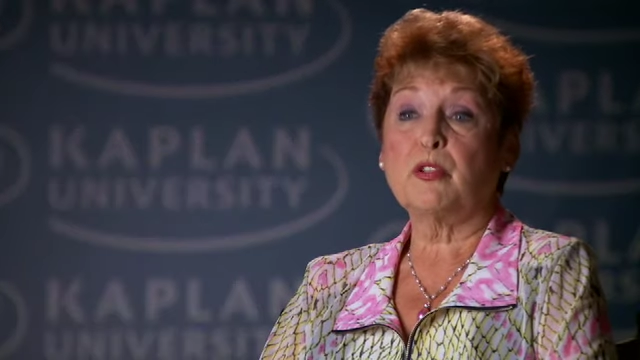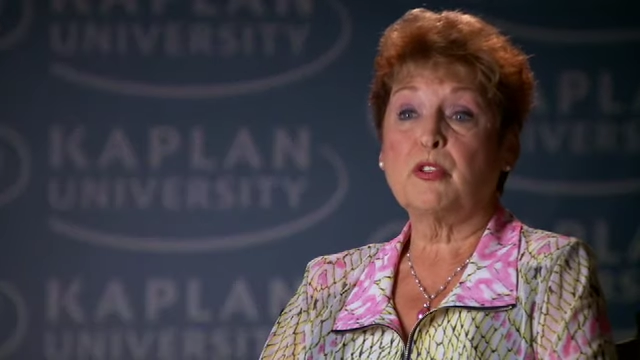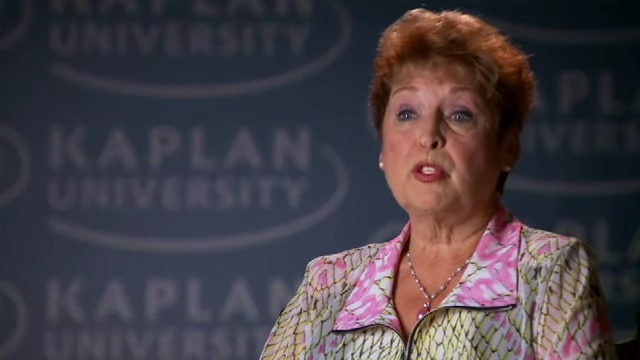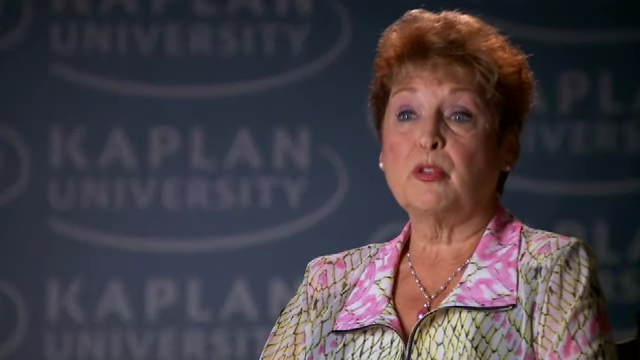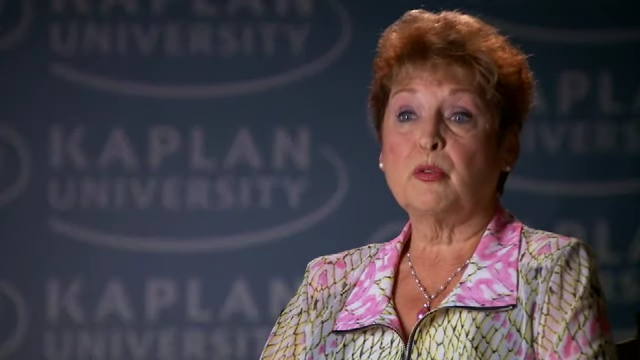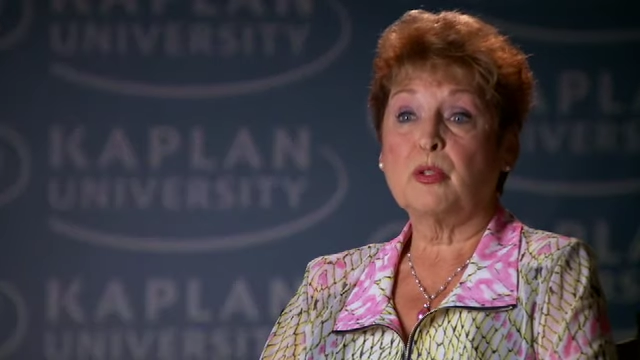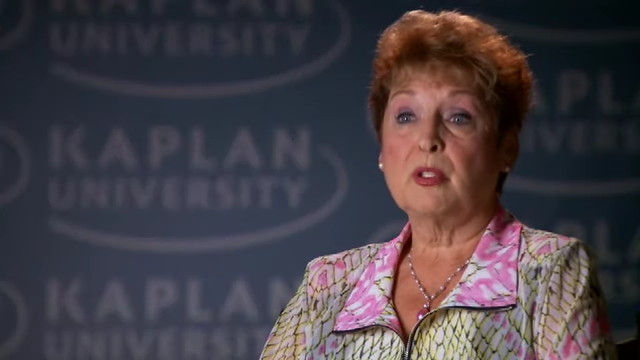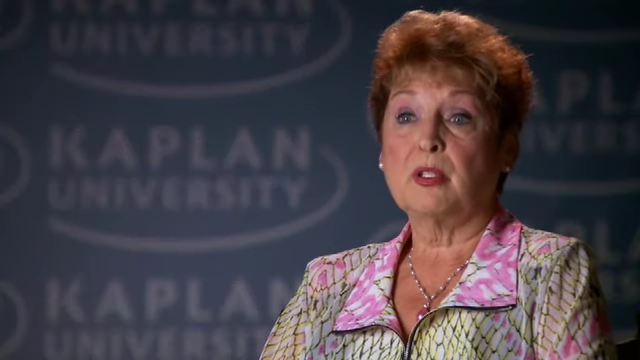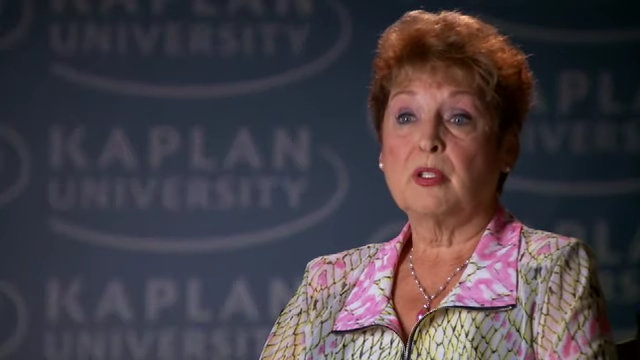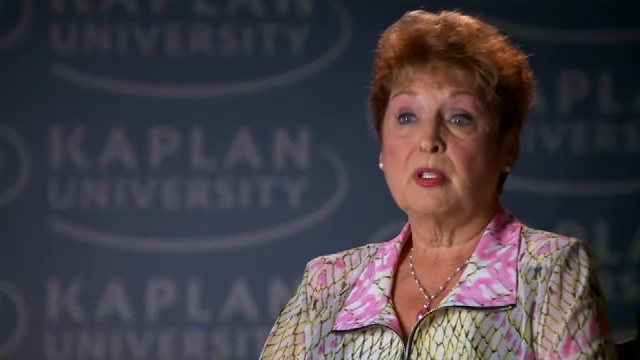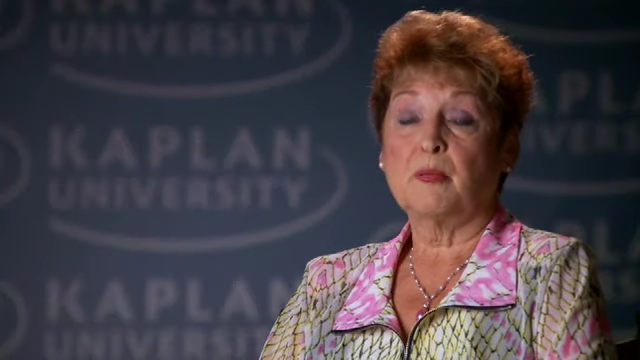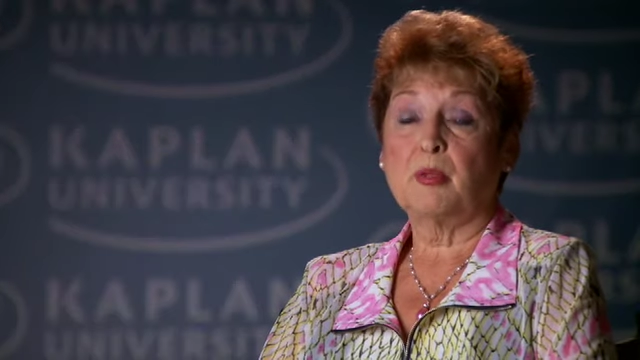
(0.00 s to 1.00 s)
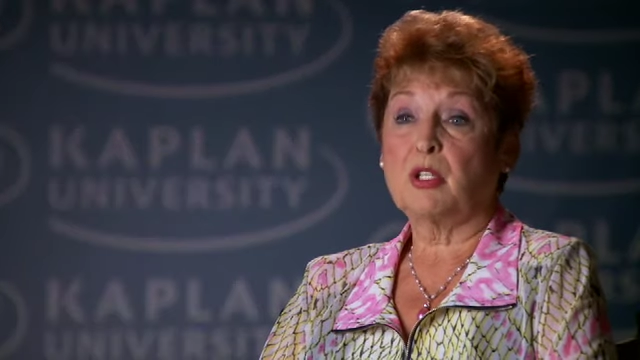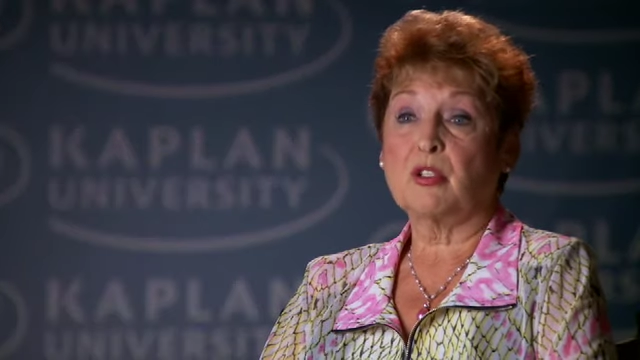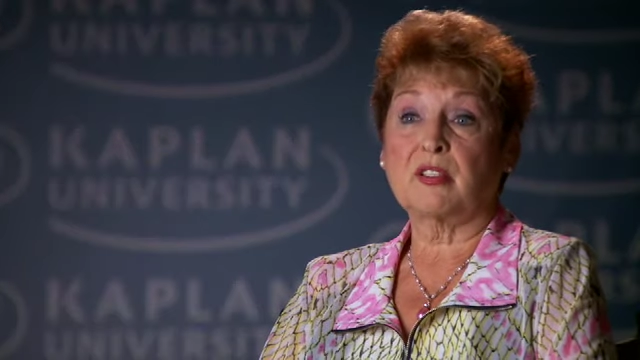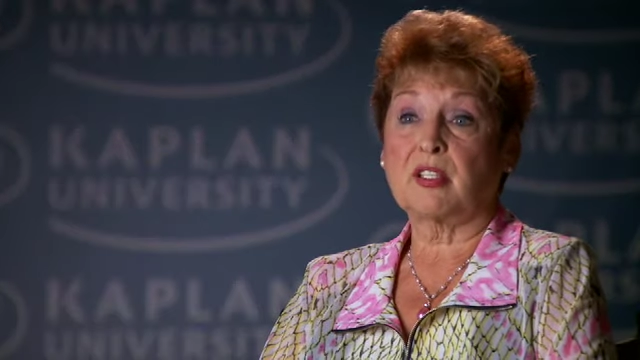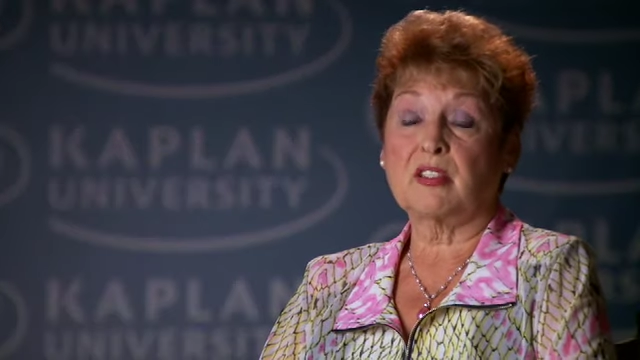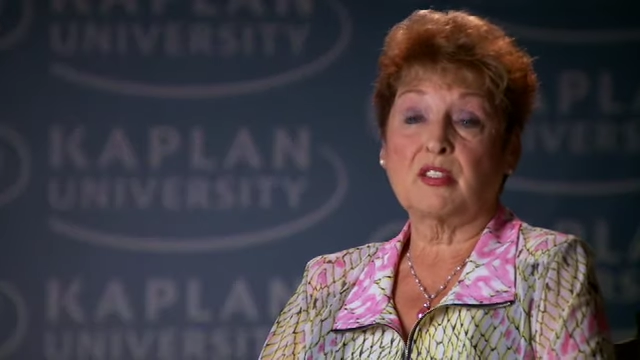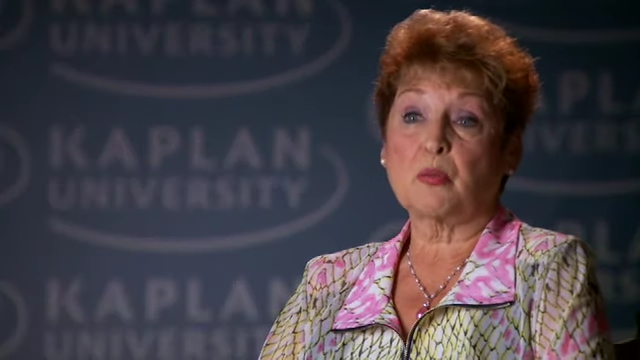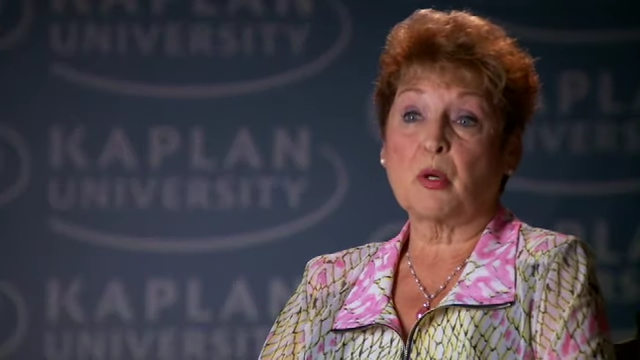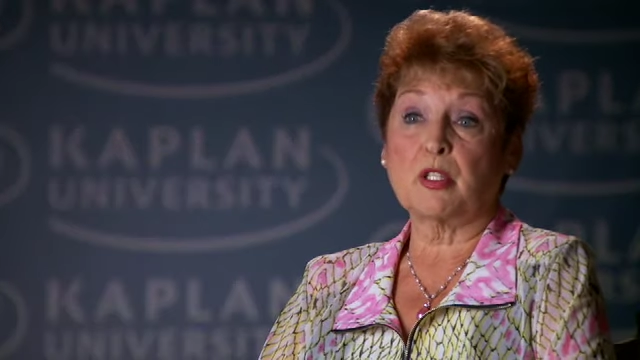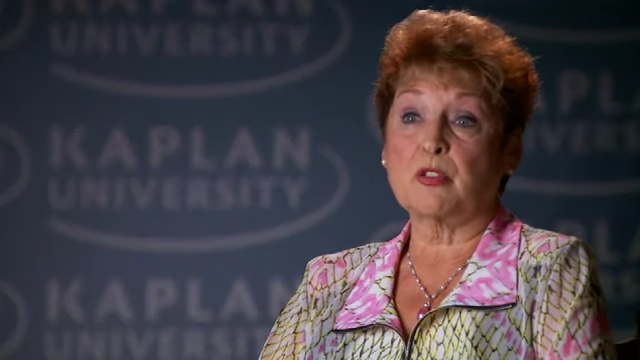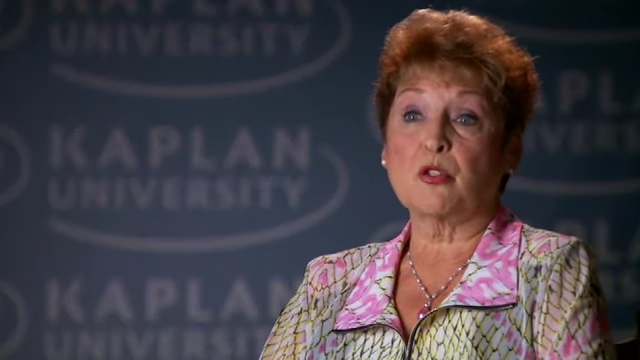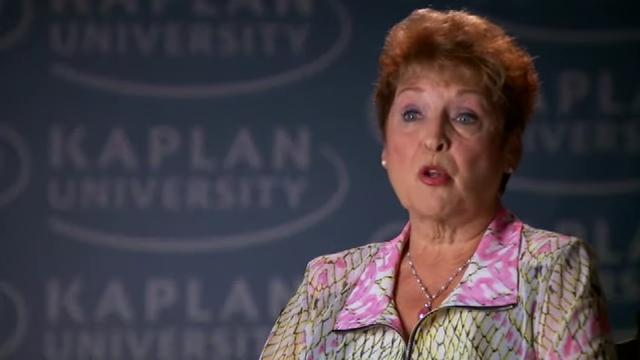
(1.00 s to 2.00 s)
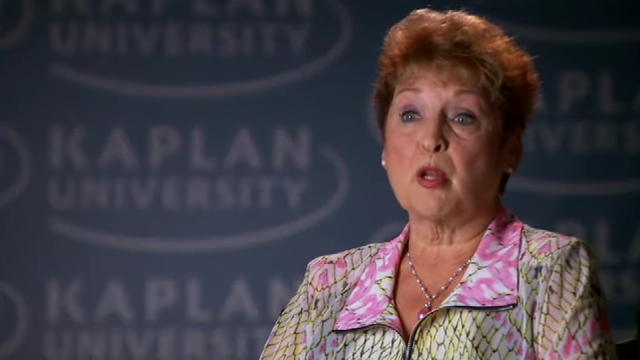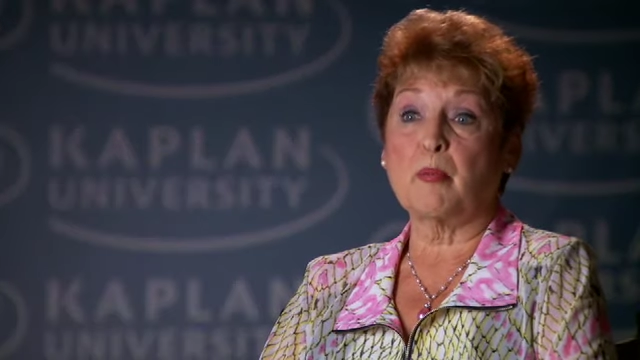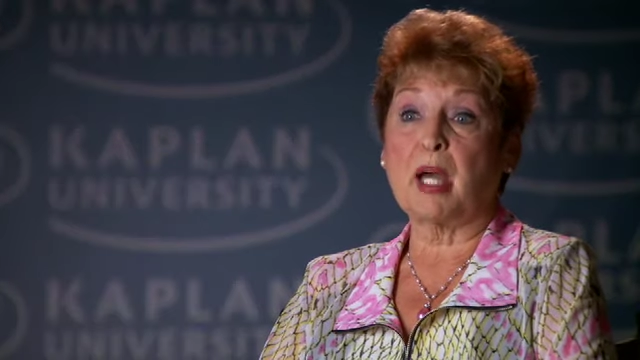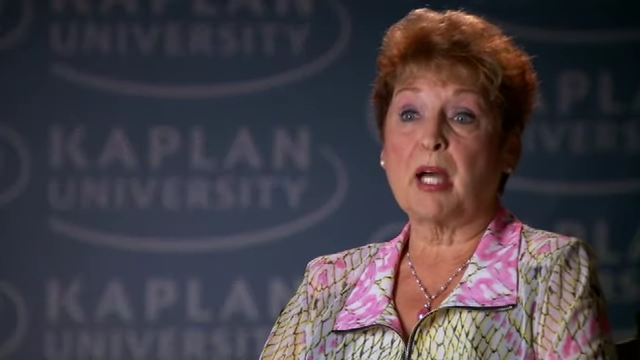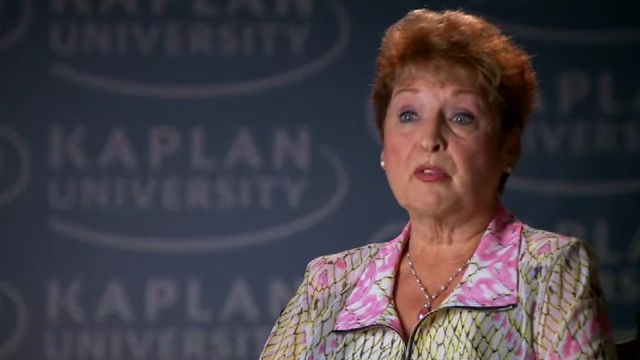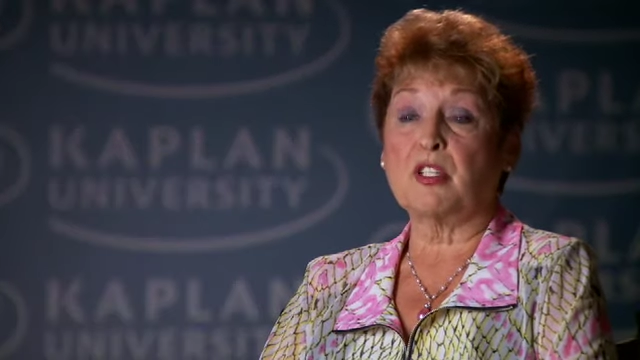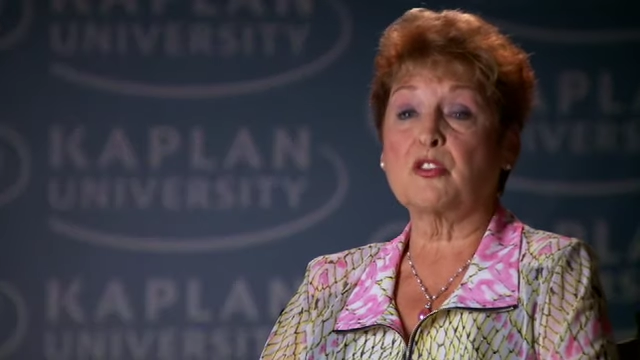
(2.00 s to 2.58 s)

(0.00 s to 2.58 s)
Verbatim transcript: to do because this is what it's all about.